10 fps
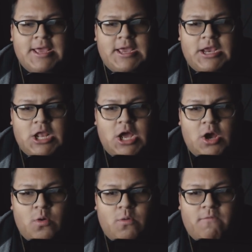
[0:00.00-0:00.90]
you
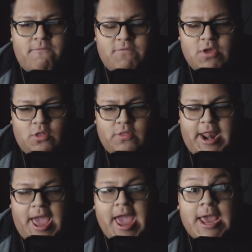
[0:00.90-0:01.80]
know, feel
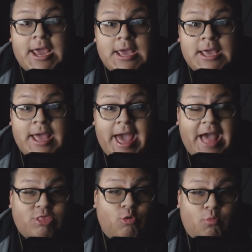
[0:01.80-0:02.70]
that, hey,
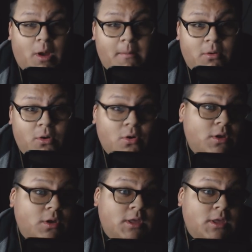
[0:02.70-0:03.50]
at the Rumble,